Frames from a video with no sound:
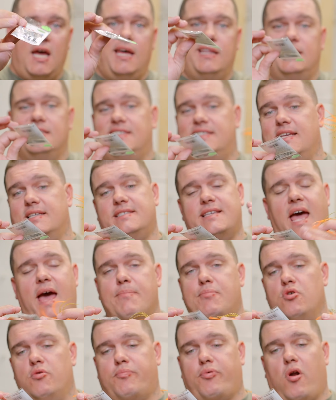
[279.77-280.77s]
This is a
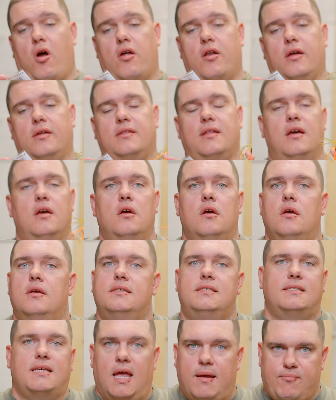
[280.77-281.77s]
Zappu product,
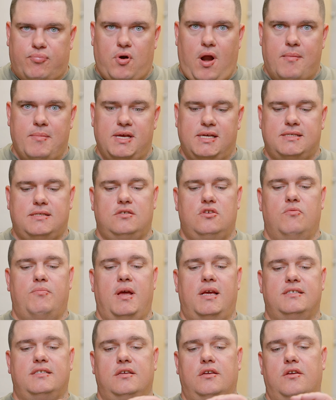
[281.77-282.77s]
same premise. You're
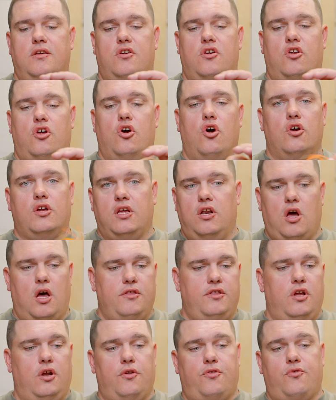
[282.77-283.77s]
basically gonna hook it
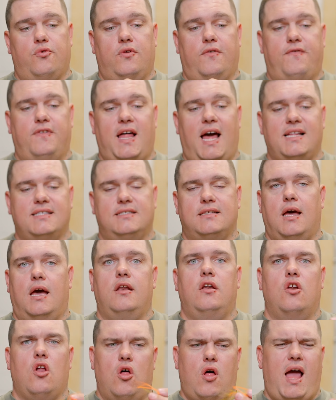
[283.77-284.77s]
on there through the flat side,
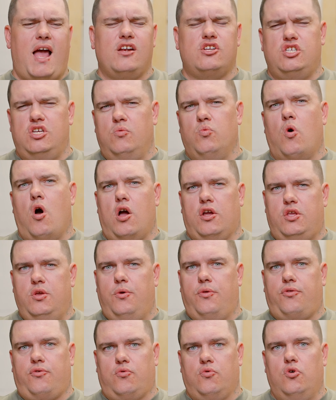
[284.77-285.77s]
and I'll actually walk you
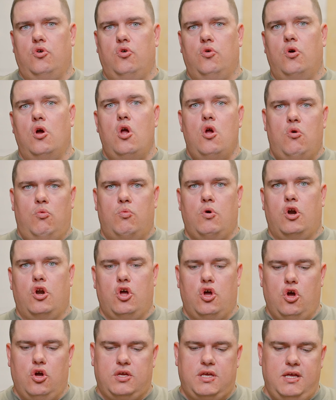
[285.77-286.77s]
through where to
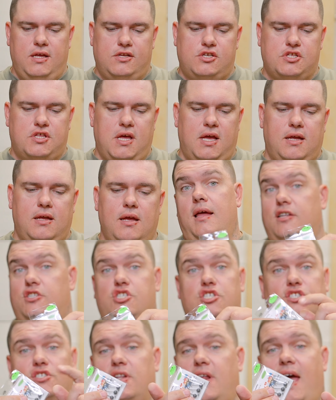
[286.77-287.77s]
hook each thing. It's
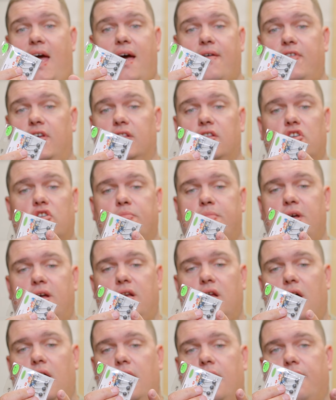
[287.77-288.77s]
just gonna have a little
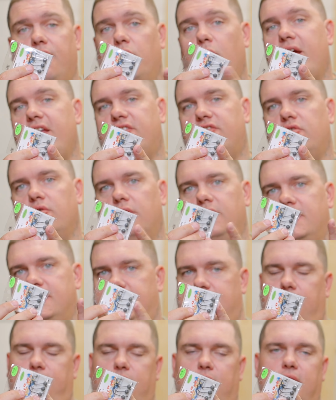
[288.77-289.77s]
bit of weight to it. This
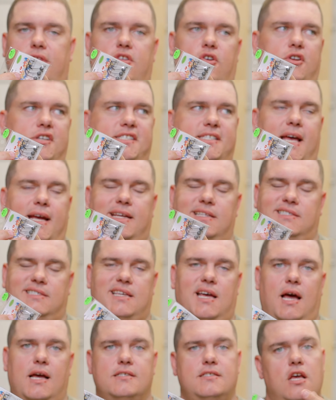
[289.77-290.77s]
is a 3/32
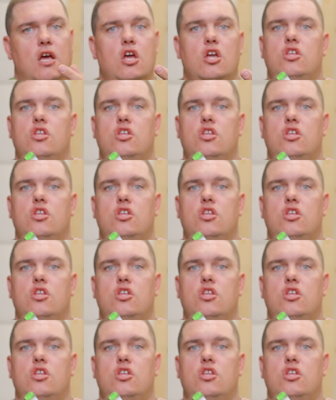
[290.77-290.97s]
size.